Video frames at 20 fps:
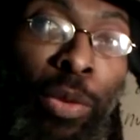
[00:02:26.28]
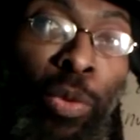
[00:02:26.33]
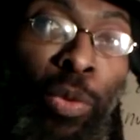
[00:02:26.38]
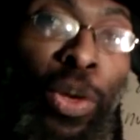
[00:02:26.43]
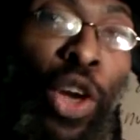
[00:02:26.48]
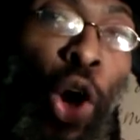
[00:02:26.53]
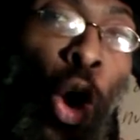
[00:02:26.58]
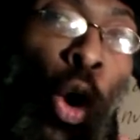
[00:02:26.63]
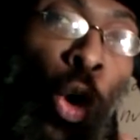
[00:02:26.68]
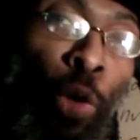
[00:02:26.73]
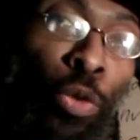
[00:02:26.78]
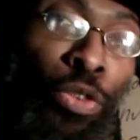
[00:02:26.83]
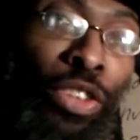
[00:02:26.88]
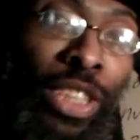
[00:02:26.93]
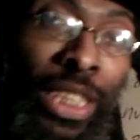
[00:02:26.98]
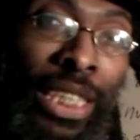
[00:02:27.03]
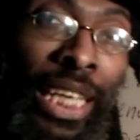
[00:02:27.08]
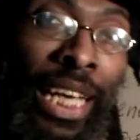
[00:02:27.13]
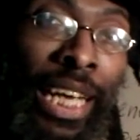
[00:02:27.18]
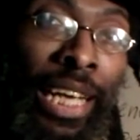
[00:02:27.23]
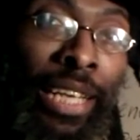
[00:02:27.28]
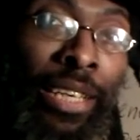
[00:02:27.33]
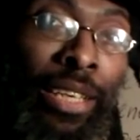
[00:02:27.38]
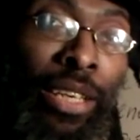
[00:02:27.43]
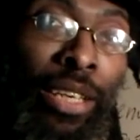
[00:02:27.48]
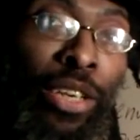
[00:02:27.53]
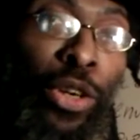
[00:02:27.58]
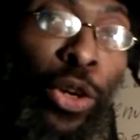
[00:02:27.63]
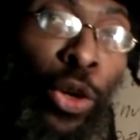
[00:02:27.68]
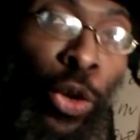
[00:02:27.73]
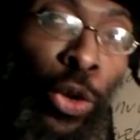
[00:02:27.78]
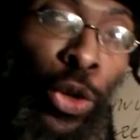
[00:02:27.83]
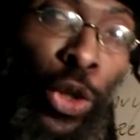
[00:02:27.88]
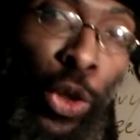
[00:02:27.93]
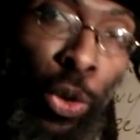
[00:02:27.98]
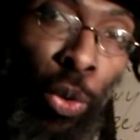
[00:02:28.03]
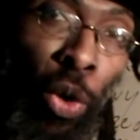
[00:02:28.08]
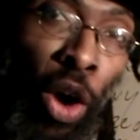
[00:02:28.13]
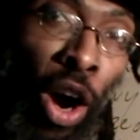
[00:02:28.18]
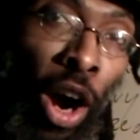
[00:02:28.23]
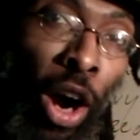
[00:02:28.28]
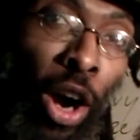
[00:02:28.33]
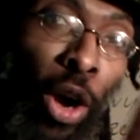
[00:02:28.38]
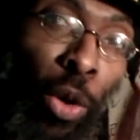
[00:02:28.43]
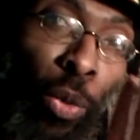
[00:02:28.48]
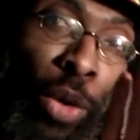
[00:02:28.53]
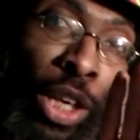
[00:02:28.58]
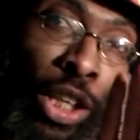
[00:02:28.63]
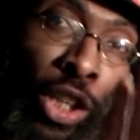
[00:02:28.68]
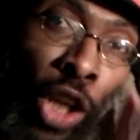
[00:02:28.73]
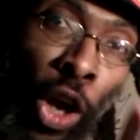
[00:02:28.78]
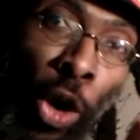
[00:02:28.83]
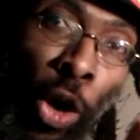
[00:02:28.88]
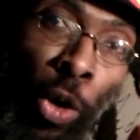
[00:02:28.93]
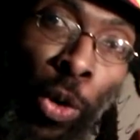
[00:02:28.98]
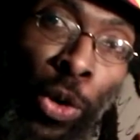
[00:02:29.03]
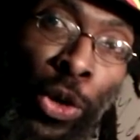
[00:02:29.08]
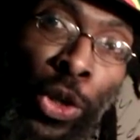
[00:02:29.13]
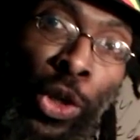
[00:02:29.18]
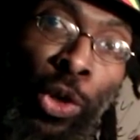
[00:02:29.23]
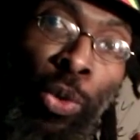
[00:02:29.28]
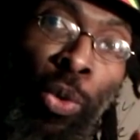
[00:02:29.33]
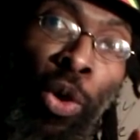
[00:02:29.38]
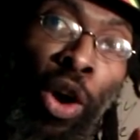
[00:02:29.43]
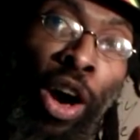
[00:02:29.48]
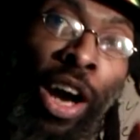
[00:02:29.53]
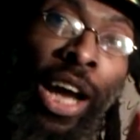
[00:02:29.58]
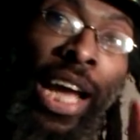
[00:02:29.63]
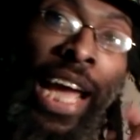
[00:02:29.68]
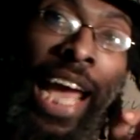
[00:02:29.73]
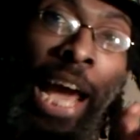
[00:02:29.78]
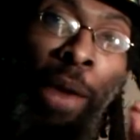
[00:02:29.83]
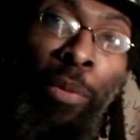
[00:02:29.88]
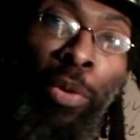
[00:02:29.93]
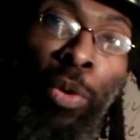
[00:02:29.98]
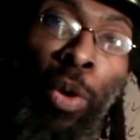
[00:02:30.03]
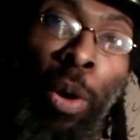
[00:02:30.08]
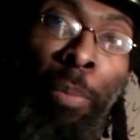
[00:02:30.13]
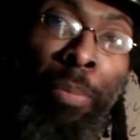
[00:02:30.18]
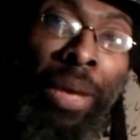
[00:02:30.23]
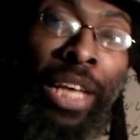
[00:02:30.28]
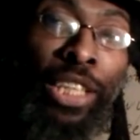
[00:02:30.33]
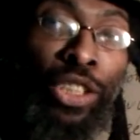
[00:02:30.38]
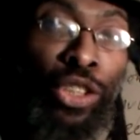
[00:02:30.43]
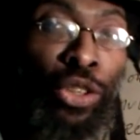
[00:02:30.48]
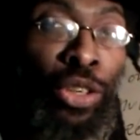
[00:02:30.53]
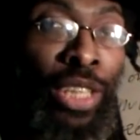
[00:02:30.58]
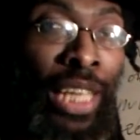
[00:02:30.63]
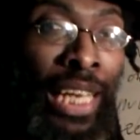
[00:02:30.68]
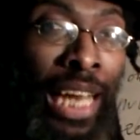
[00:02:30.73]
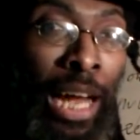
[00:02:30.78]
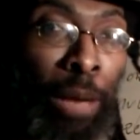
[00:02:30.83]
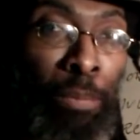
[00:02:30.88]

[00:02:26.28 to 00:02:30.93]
We overstand who you are. We know who you are, and we want to make sure that our